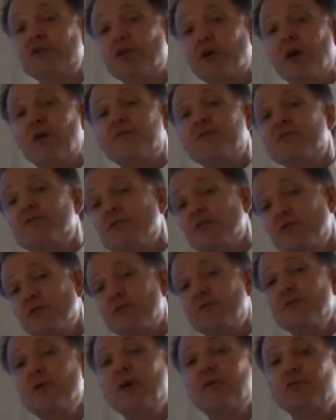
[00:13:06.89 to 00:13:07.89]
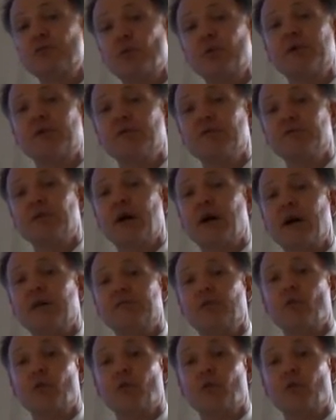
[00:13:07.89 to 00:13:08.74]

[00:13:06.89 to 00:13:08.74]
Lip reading: offices if you have 25